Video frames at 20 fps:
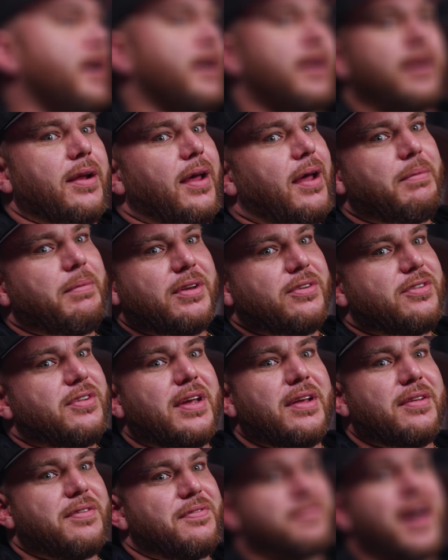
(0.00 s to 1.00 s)
I mean,
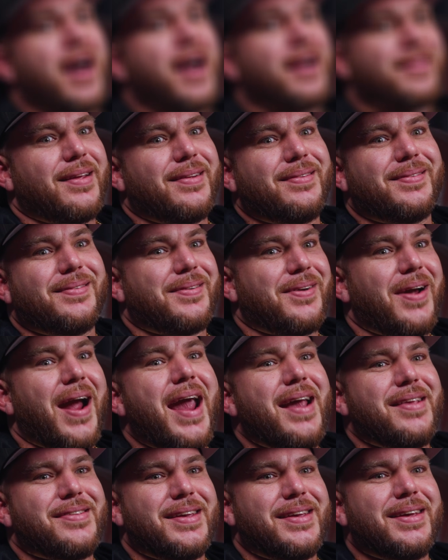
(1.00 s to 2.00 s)
shit's fucking
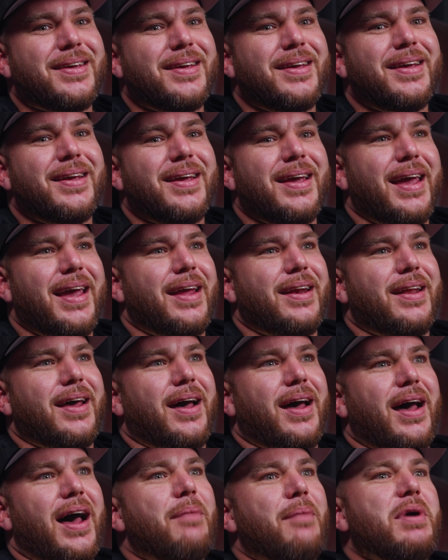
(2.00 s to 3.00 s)
crazy. And
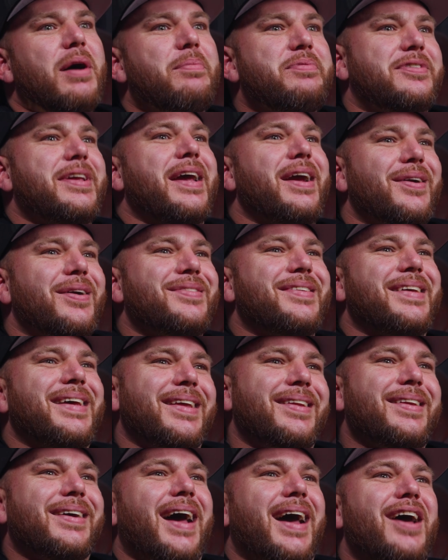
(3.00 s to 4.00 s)
I'm upstairs
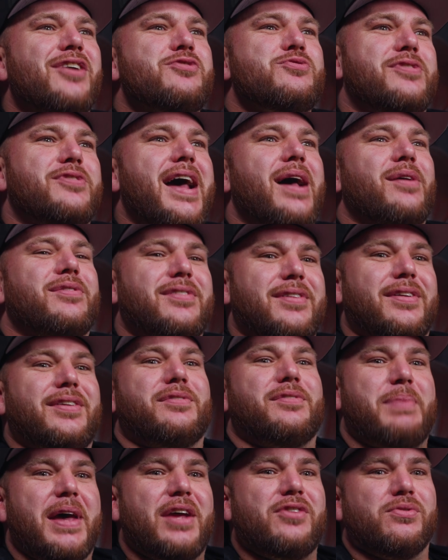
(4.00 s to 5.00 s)
in the guy whose house is
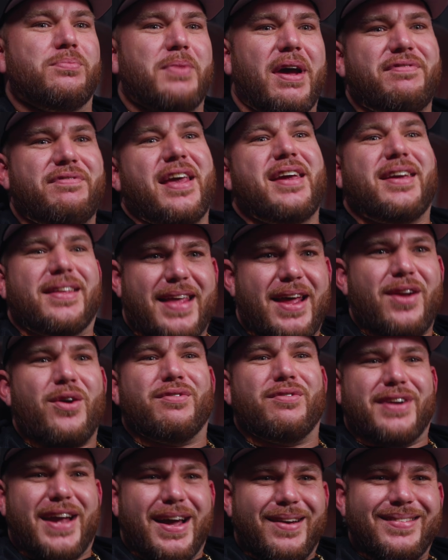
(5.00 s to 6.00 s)
his bedroom. I've taken that
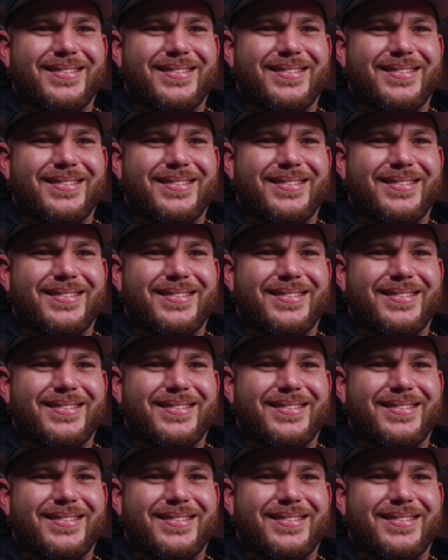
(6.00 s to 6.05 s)
over now.